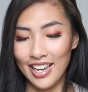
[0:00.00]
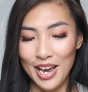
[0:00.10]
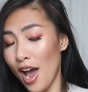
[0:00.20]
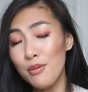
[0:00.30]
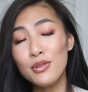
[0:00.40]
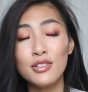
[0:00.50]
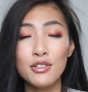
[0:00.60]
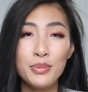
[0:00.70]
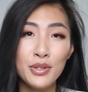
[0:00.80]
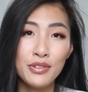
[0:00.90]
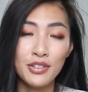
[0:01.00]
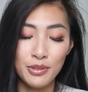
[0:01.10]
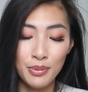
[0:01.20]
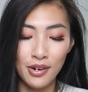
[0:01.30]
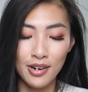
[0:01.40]
I will still be using this
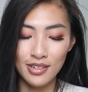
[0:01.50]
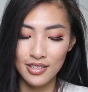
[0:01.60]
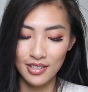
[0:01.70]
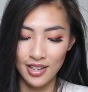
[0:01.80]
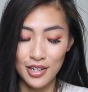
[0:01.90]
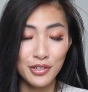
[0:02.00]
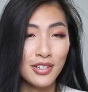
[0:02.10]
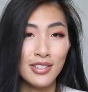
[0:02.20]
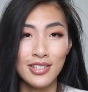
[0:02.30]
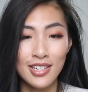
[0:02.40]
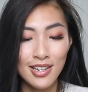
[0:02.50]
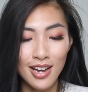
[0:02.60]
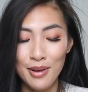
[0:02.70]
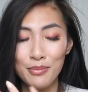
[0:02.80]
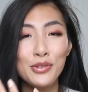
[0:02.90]
product. As you can see,
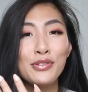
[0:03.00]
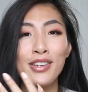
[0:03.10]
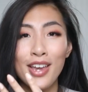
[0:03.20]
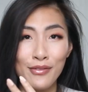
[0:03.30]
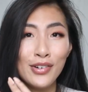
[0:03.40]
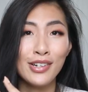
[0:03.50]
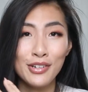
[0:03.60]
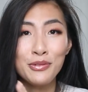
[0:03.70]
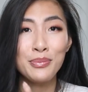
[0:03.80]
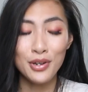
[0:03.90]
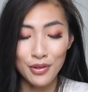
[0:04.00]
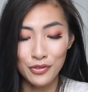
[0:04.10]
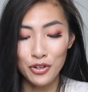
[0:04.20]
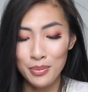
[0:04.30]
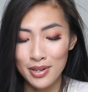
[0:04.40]
I'm using every little bit of
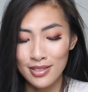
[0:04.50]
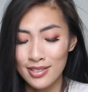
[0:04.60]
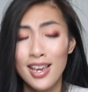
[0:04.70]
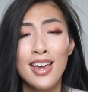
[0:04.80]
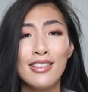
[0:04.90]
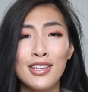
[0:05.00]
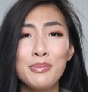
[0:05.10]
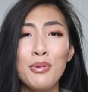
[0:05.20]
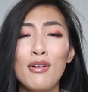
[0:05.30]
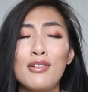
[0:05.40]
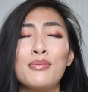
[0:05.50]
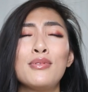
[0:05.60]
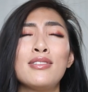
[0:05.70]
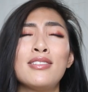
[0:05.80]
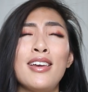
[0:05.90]
drop because this product
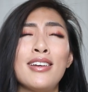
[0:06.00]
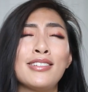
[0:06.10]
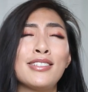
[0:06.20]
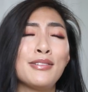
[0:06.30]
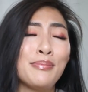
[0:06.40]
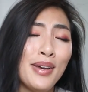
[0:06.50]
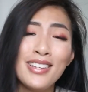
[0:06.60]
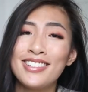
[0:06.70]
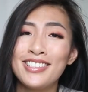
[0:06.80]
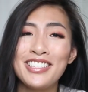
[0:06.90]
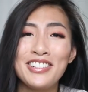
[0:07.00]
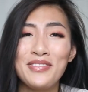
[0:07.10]
was expensive.